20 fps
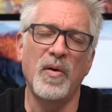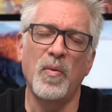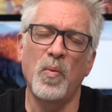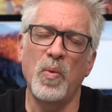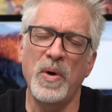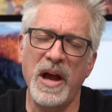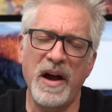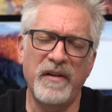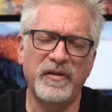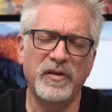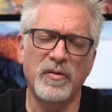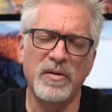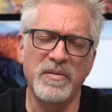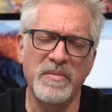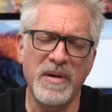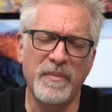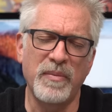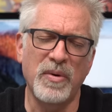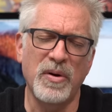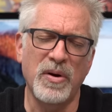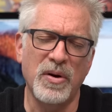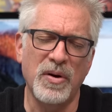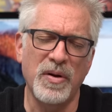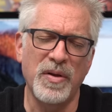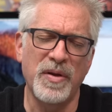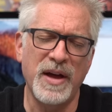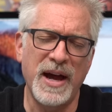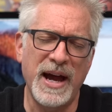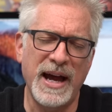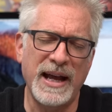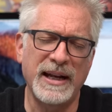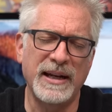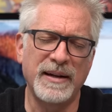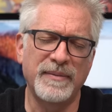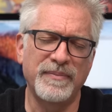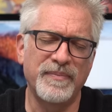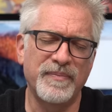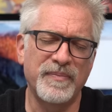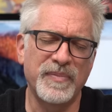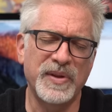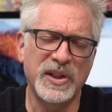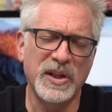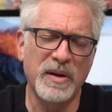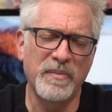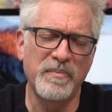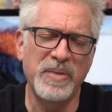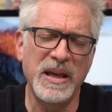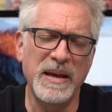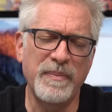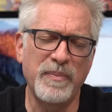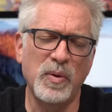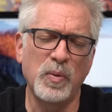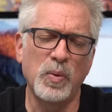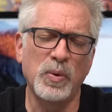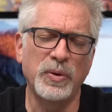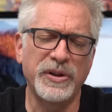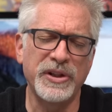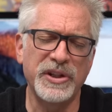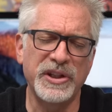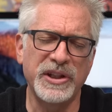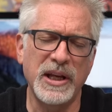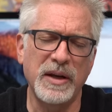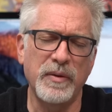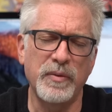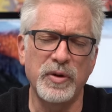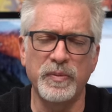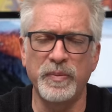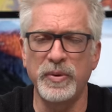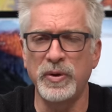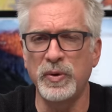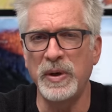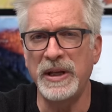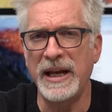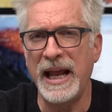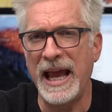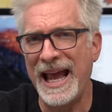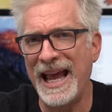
we have to remember that some people will distinguish between